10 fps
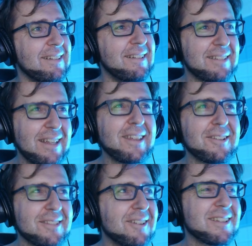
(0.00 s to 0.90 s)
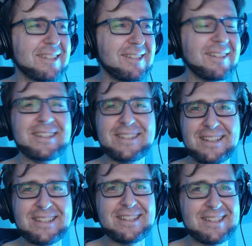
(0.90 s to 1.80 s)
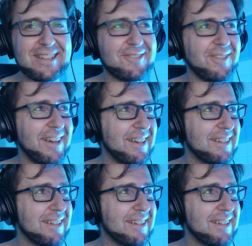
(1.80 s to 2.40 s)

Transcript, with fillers: Oh, 10,000 hearts still is, is, is, is fine.